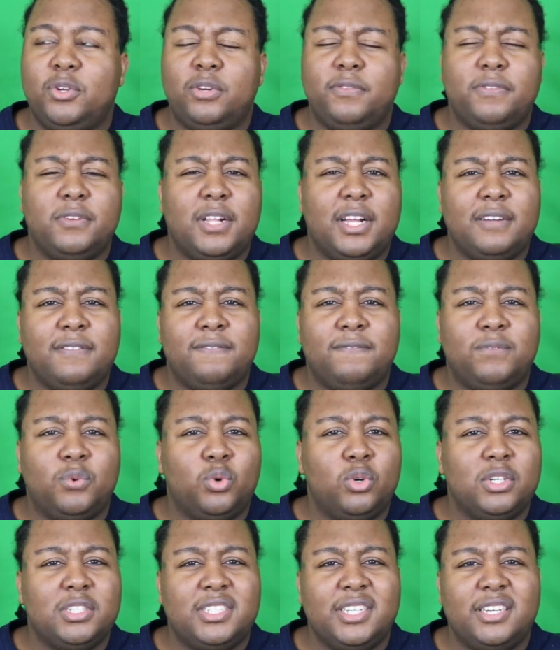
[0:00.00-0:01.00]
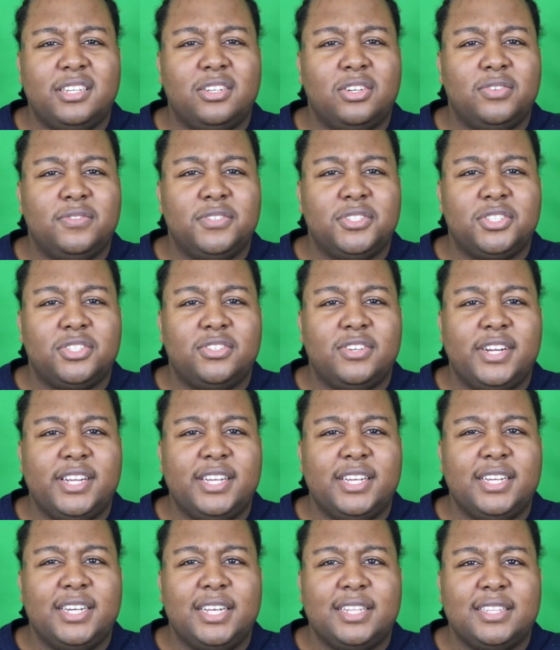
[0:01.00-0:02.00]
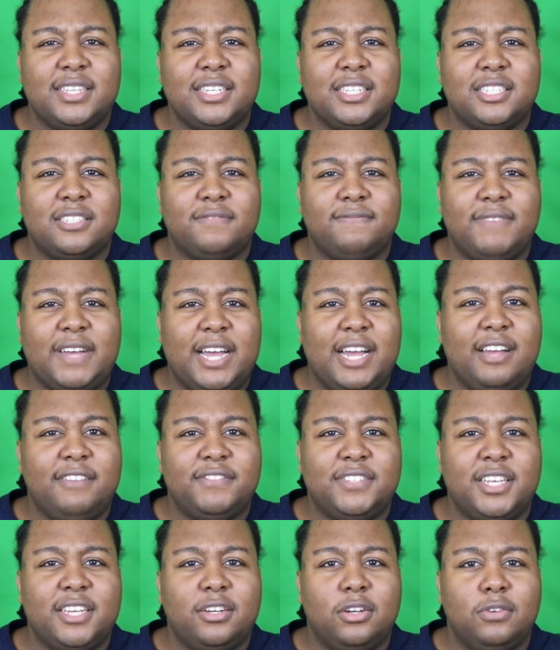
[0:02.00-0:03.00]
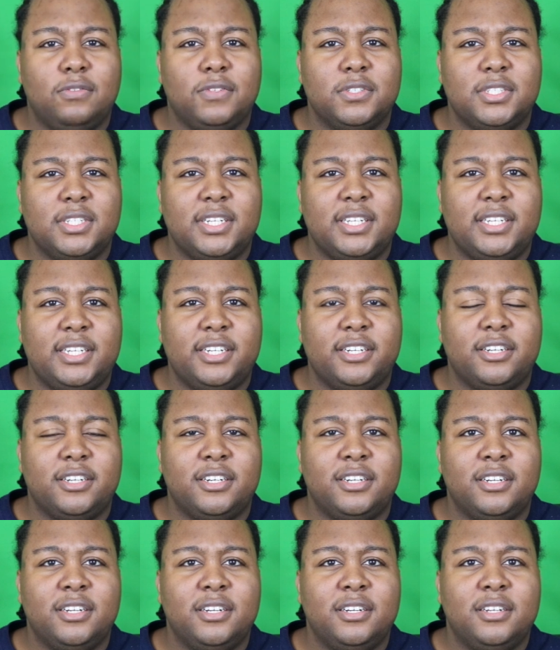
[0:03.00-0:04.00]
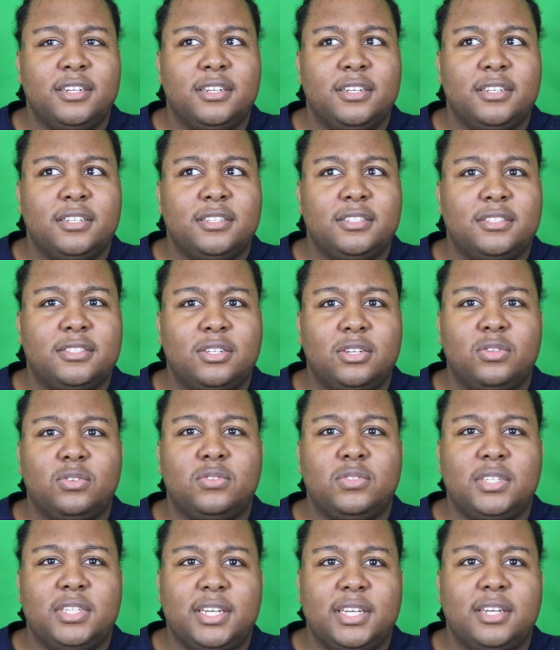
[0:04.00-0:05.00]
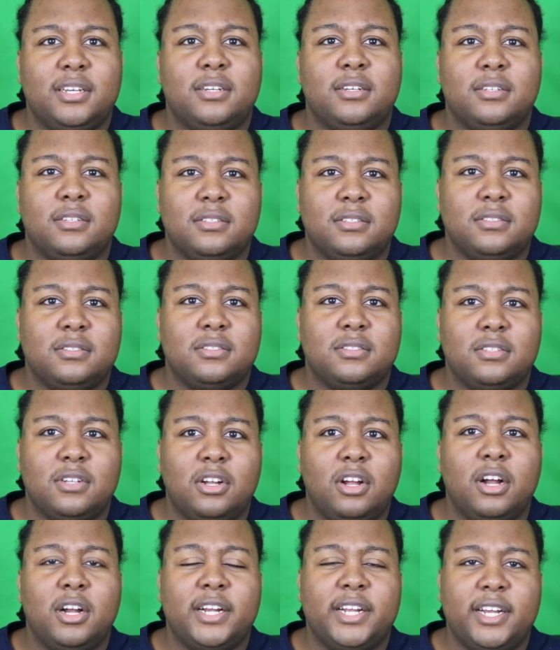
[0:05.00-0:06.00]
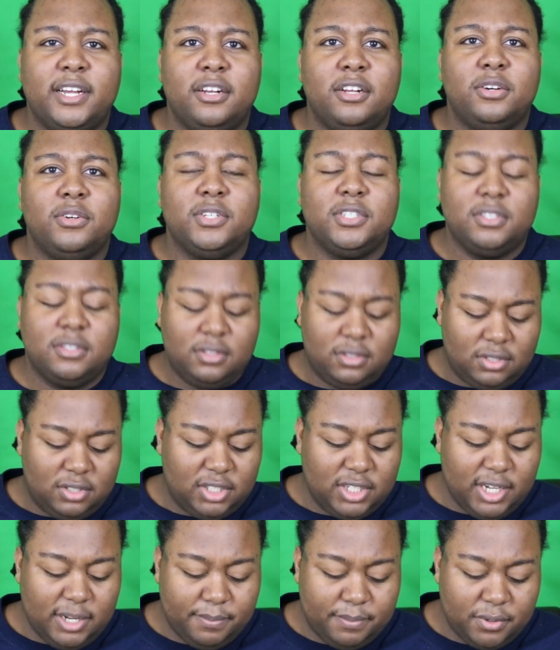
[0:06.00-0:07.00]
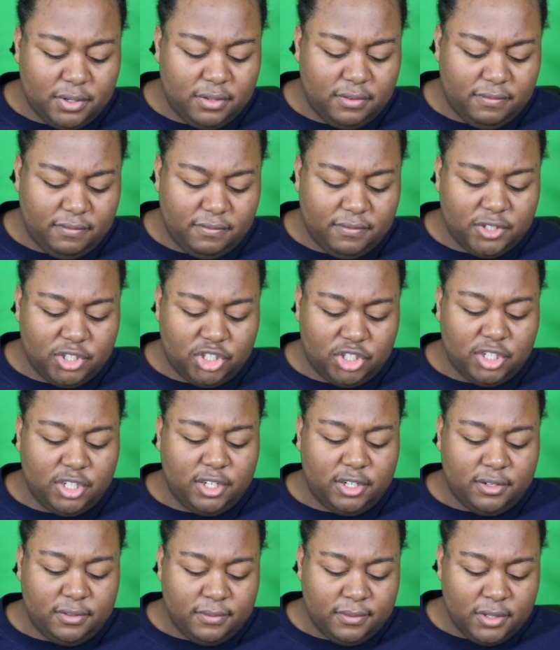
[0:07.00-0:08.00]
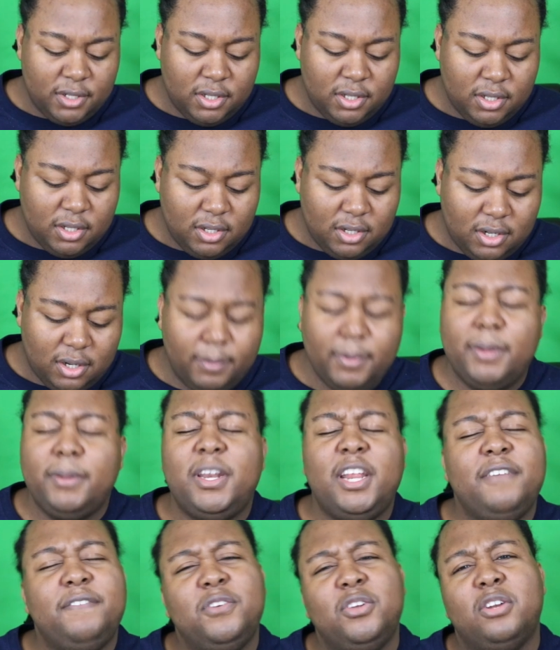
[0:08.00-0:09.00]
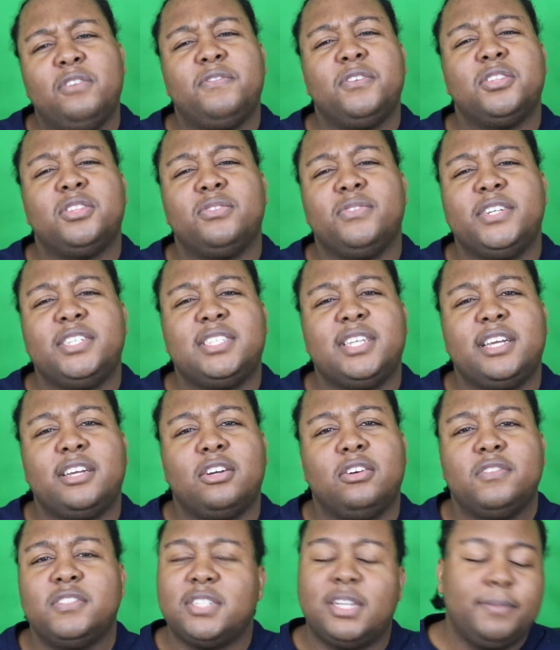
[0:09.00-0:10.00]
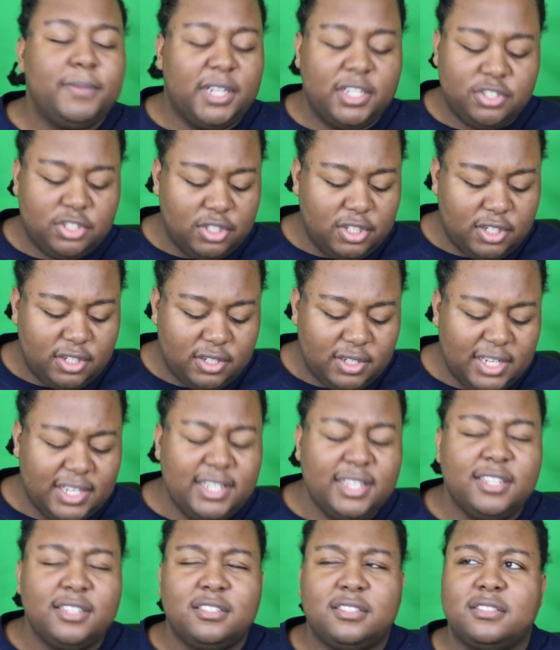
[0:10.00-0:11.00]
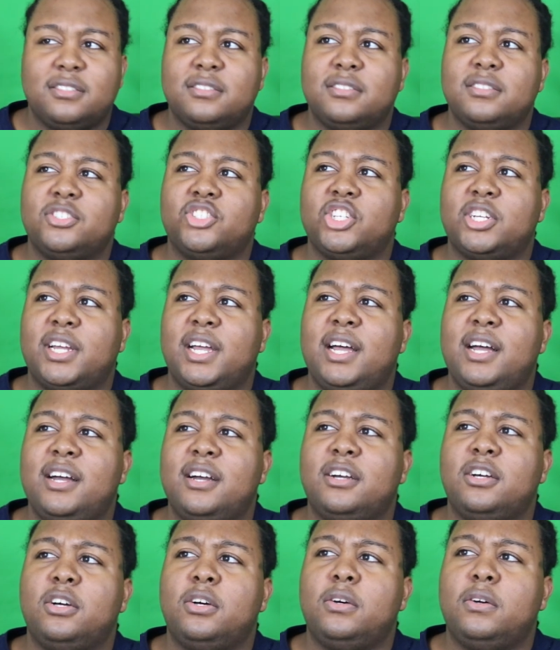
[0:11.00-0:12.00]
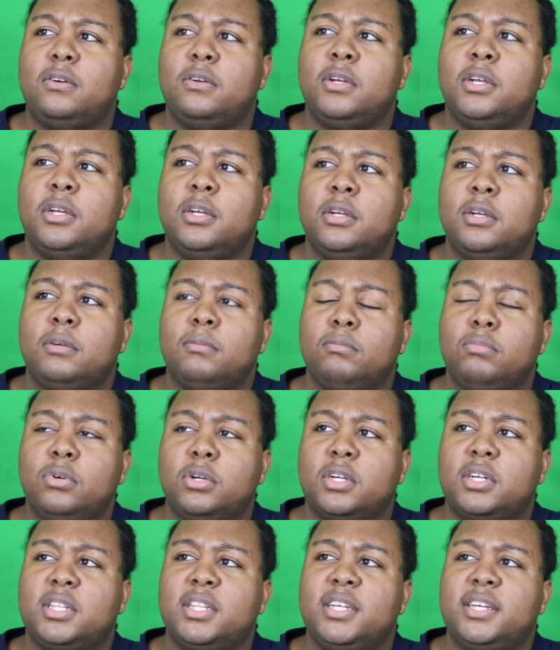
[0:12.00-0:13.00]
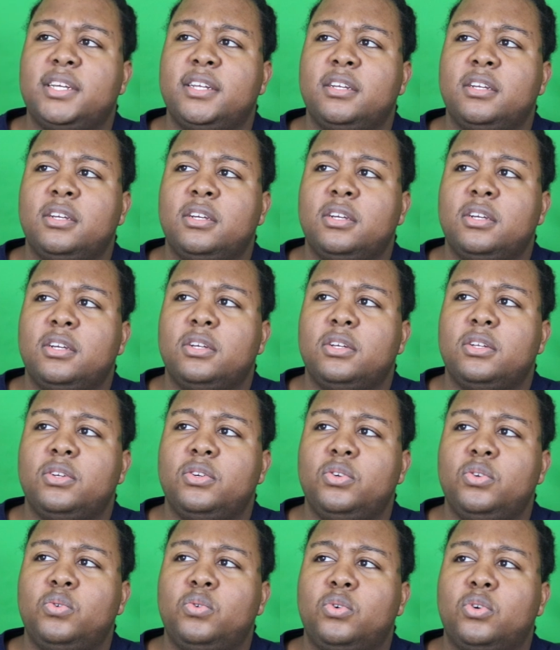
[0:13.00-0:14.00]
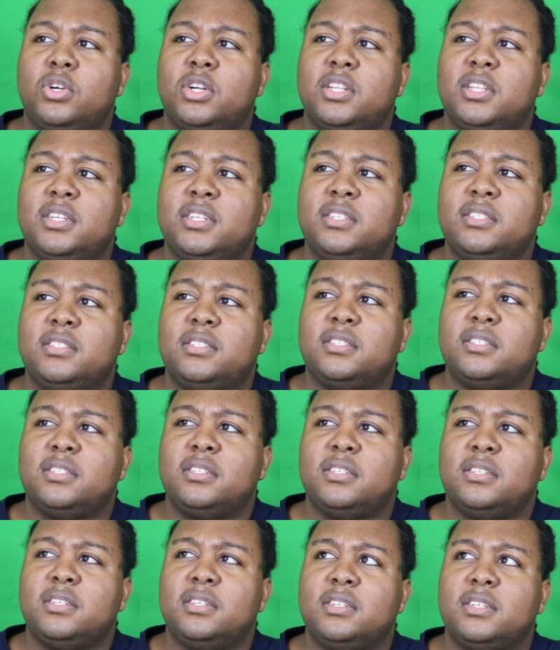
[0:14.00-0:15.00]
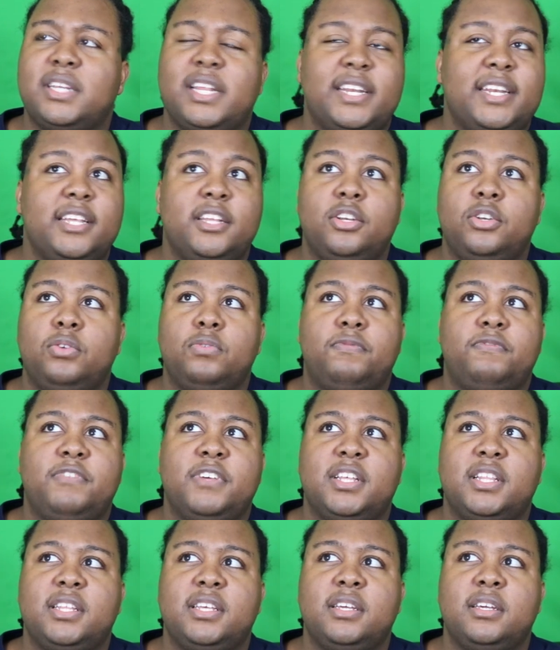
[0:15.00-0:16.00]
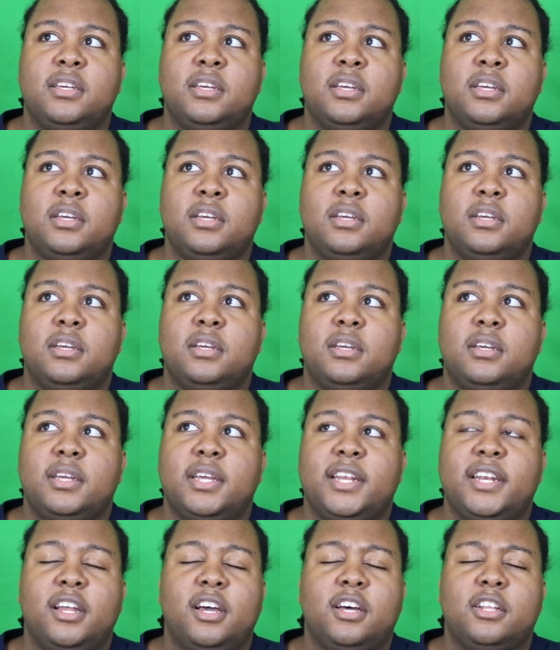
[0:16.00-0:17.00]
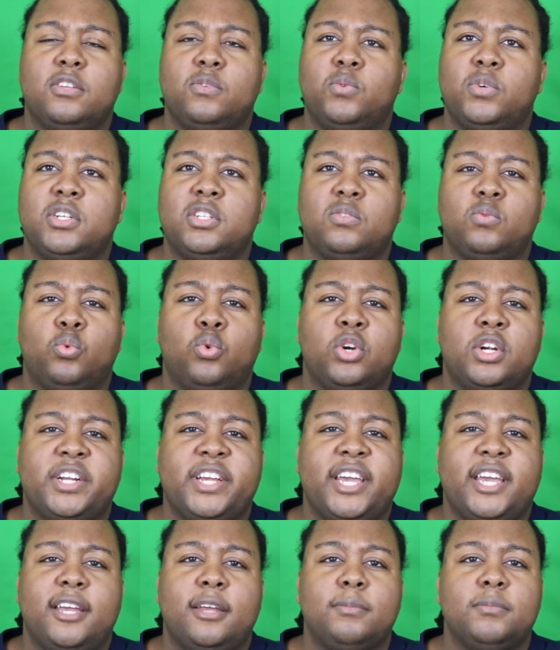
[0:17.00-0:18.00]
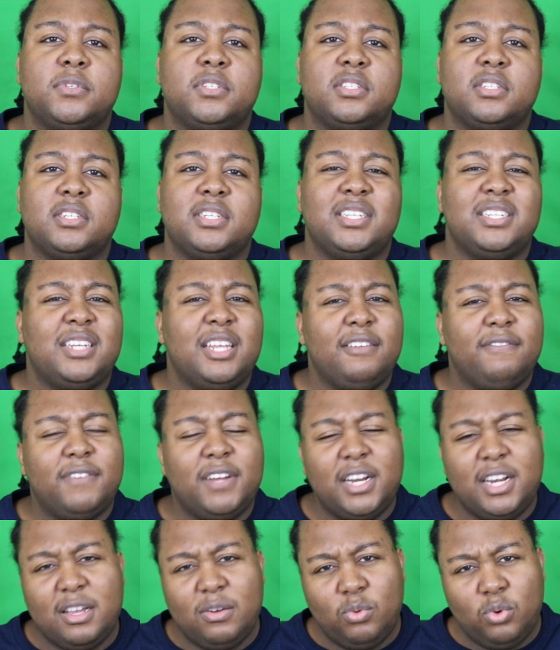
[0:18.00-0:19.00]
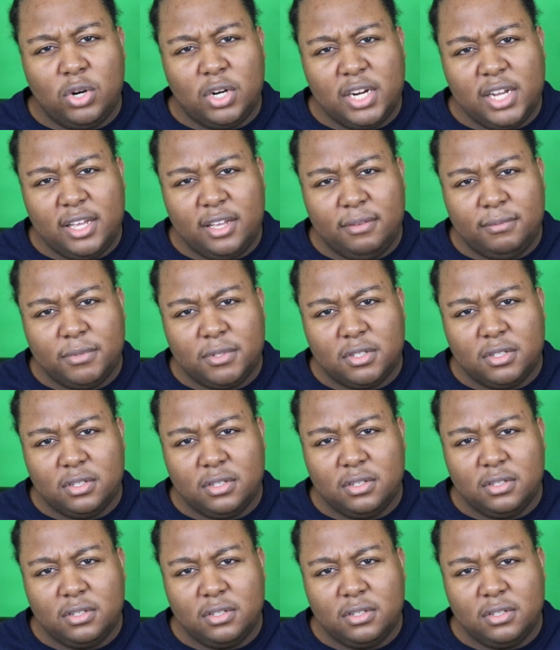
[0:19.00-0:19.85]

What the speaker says: for like 4 takeovers straight, and I think it's 5 takeovers in a year. So, yeah, Gargano and Ciampa, for sure. Or maybe they feuded for 3 takeovers. I'm not sure. They did Chicago, Brooklyn, New Orleans. They didn't do Philly. And the other one is War Games. Did they fight at War Games?